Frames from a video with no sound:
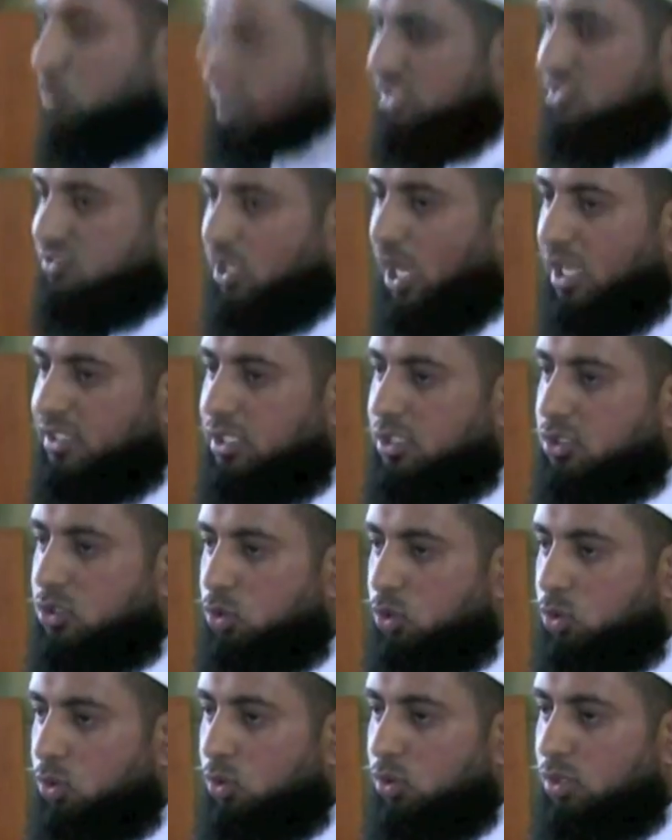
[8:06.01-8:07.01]
We decided
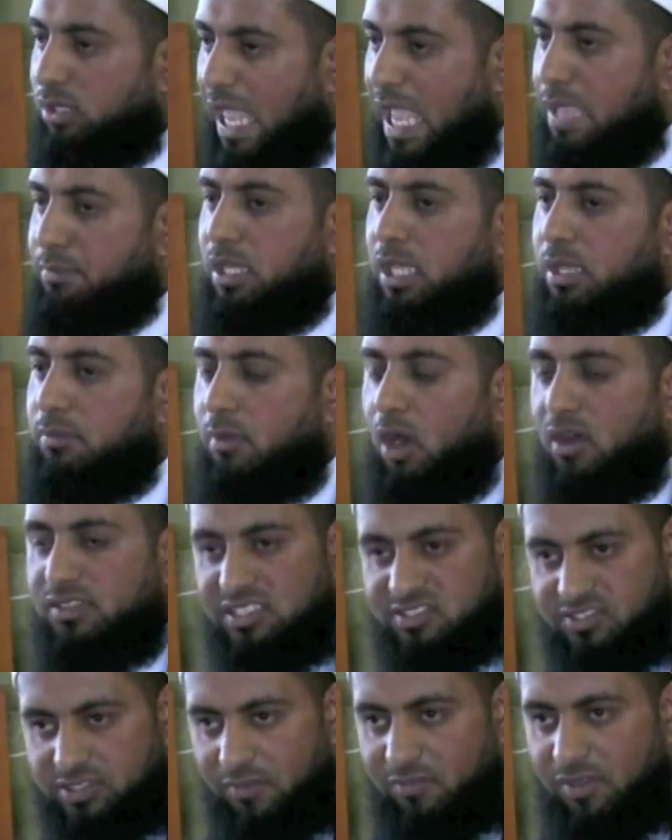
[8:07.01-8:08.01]
to name him on
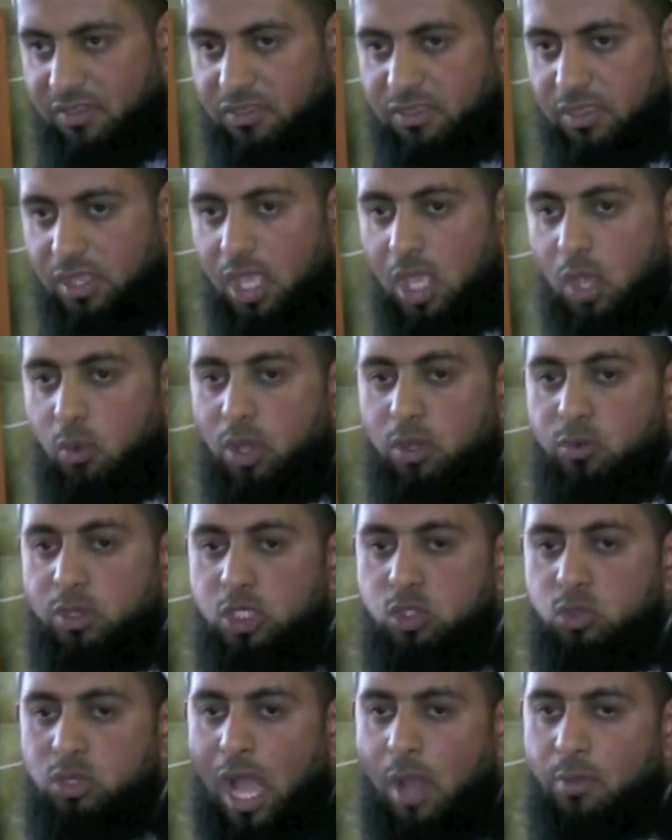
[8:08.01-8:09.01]
the 7th when we
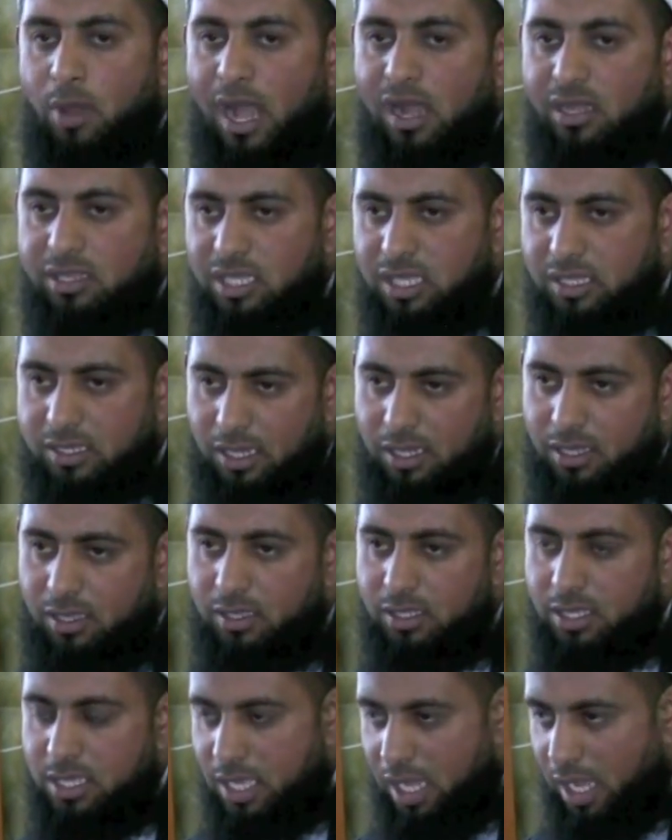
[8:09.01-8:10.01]
do our
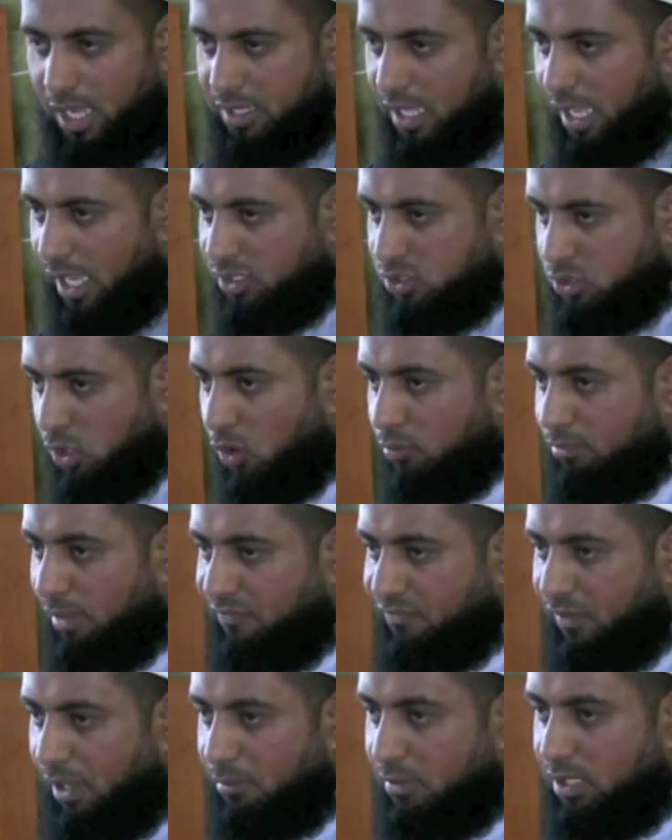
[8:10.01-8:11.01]
Aqiqah, and I had told
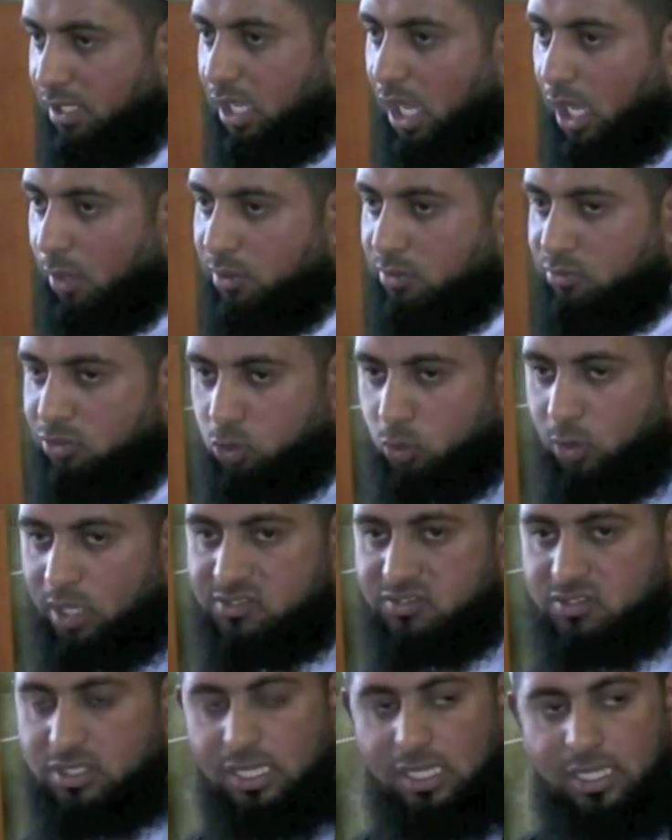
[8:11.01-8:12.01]
my family I would
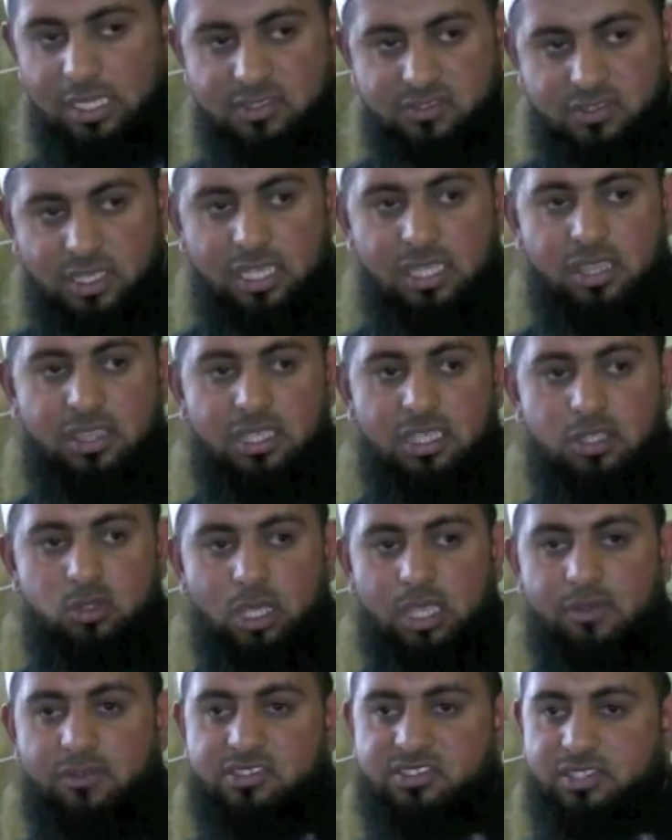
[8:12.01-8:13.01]
request Sayyidi
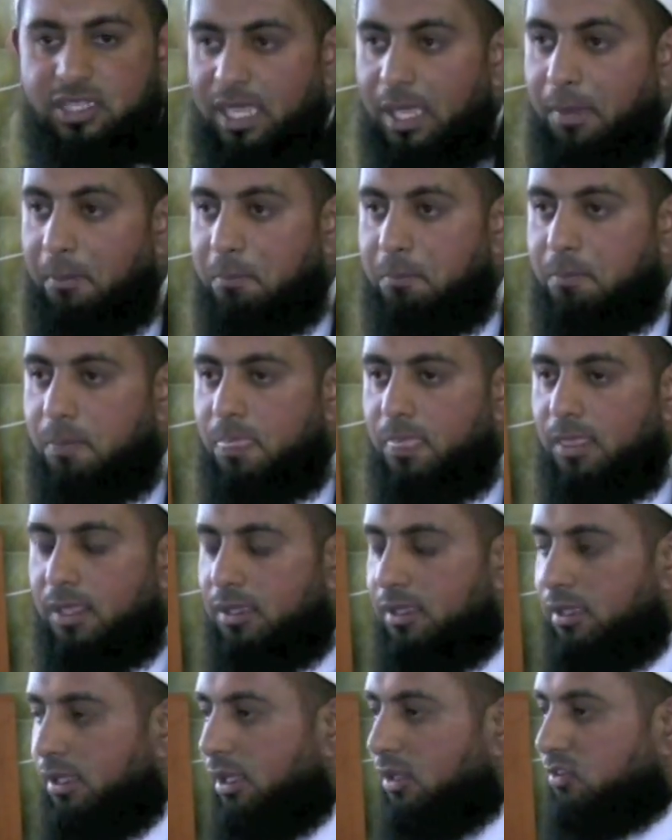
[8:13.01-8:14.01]
to give us the name.
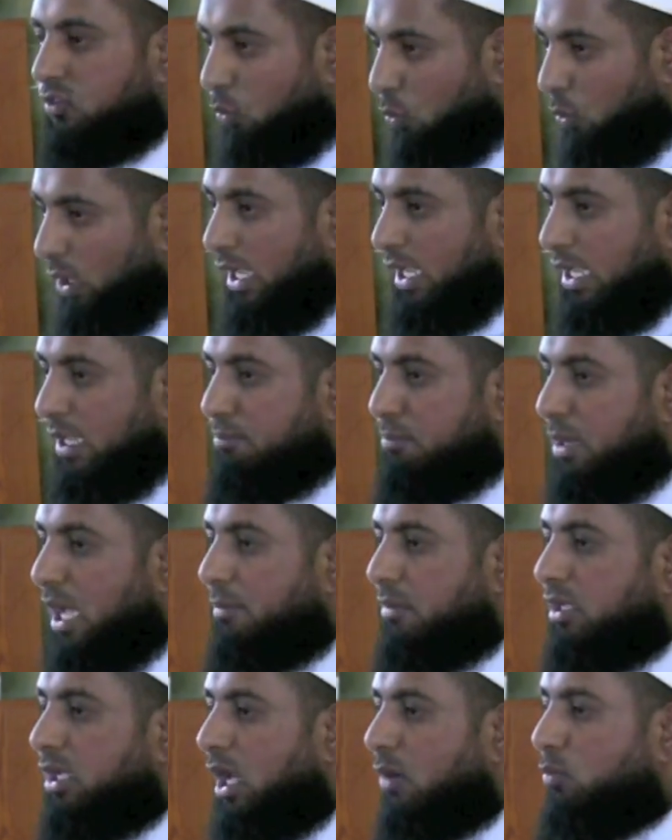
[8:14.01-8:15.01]
So we in
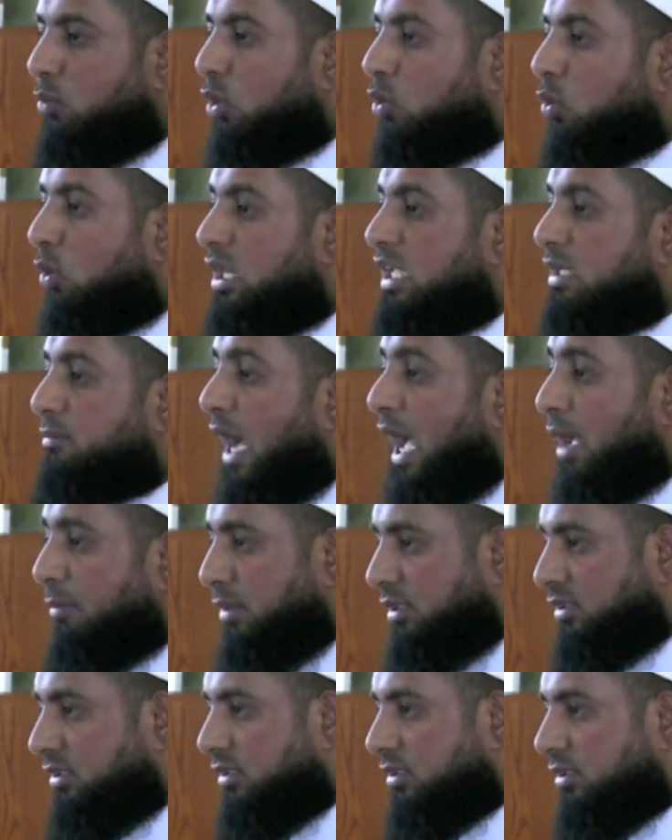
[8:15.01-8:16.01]
Birmingham were calling him
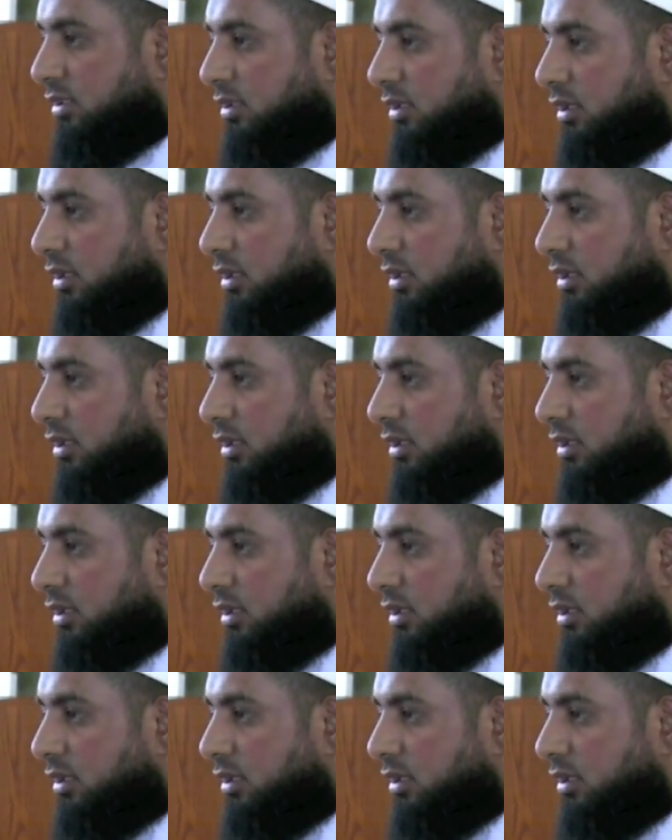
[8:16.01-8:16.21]
Ahmad.